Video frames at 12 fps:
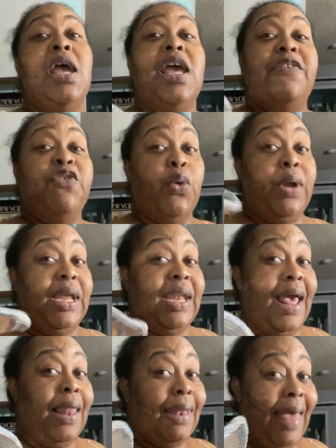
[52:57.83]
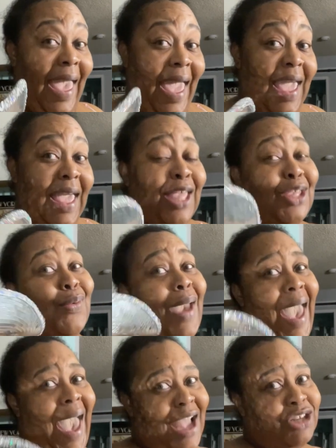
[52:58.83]
If you're in L A and you
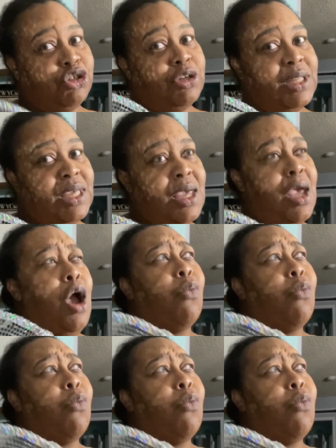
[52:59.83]
actually